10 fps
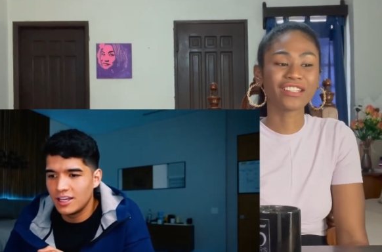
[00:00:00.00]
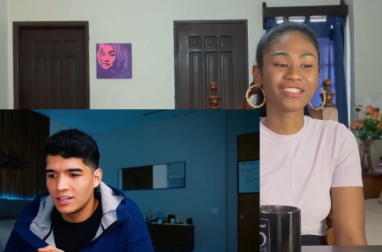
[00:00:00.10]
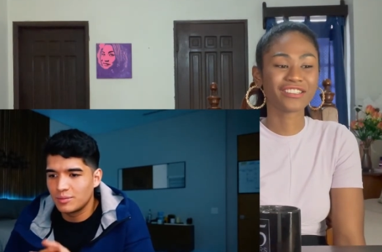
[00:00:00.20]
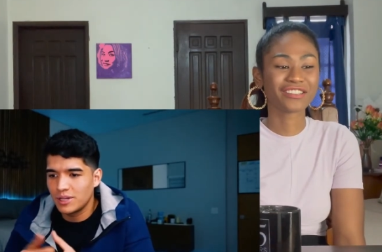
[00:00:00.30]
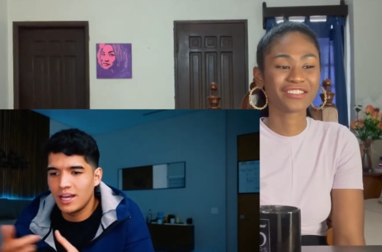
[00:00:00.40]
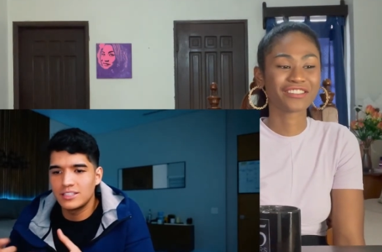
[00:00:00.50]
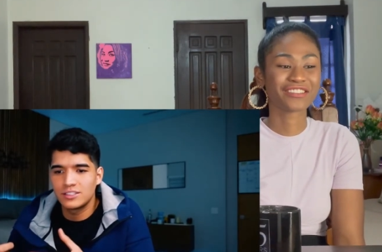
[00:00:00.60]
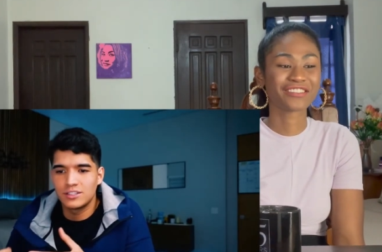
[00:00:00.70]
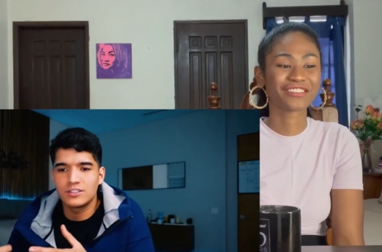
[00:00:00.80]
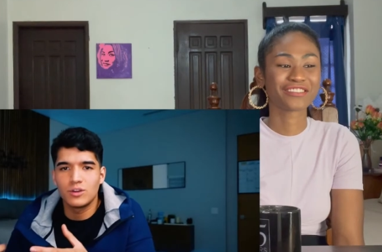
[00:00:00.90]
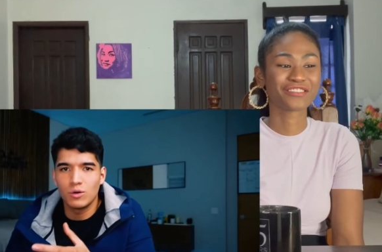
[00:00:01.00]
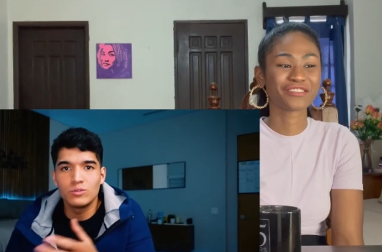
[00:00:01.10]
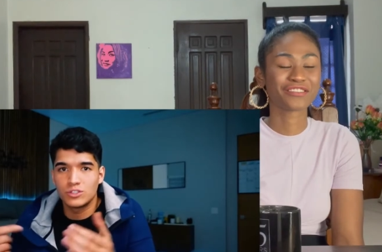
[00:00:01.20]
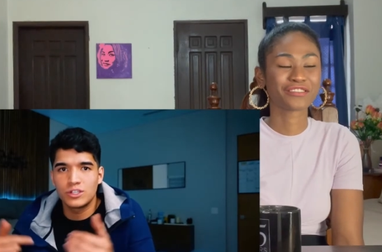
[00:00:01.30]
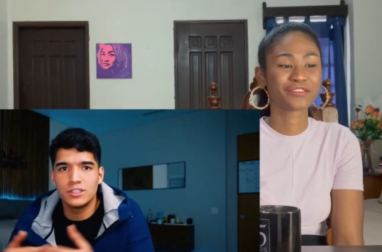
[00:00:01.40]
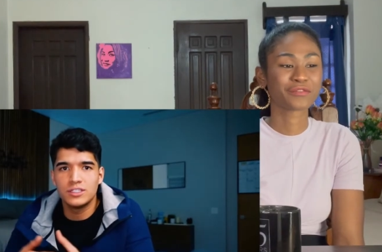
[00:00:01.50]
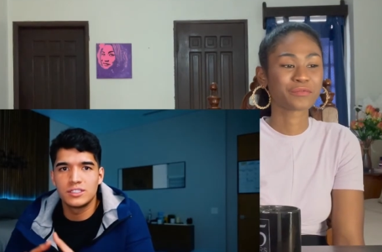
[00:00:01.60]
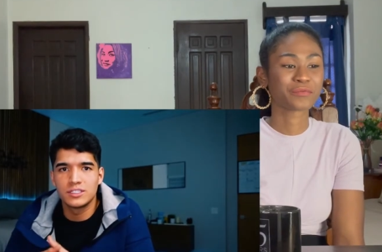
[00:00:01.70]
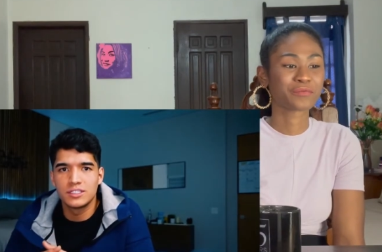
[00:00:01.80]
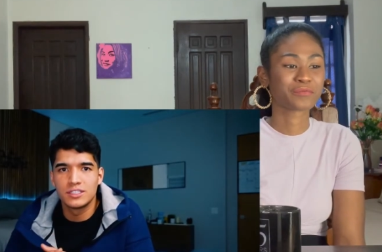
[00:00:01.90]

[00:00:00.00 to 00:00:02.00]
Speaker 1: and apply it to their own journeys.